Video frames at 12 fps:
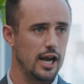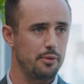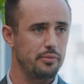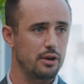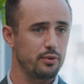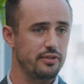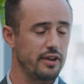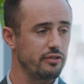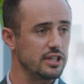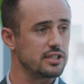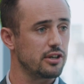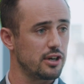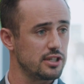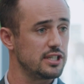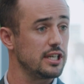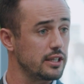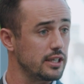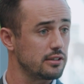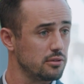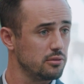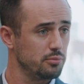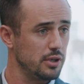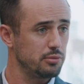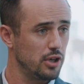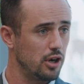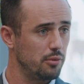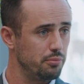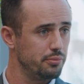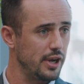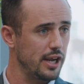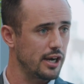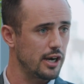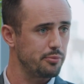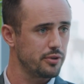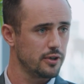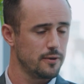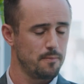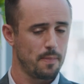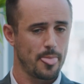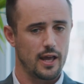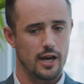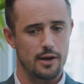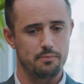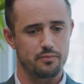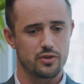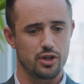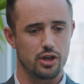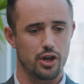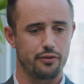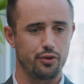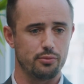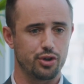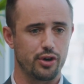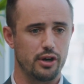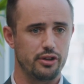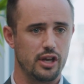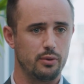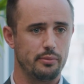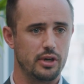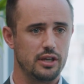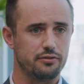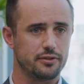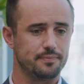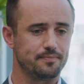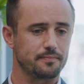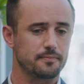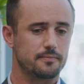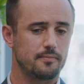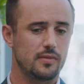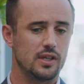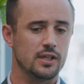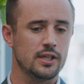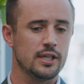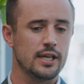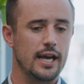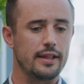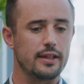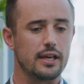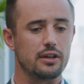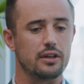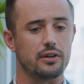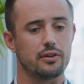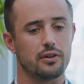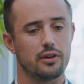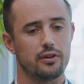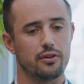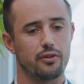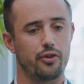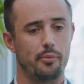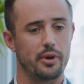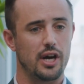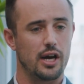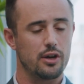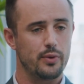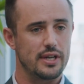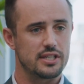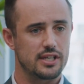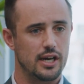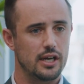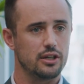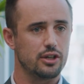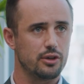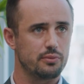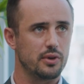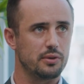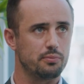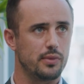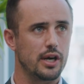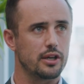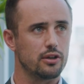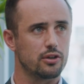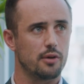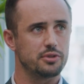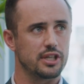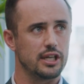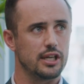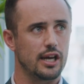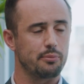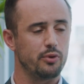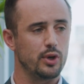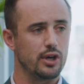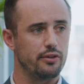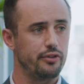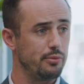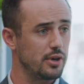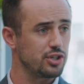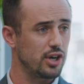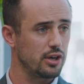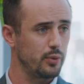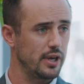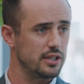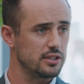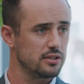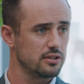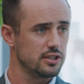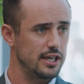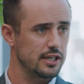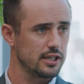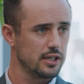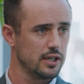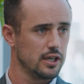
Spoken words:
And we've definitely started seeing that people are paying up. So a lot of room to grow there, we believe. And then from an underweight side, it might look optically like we are very much underweight tech,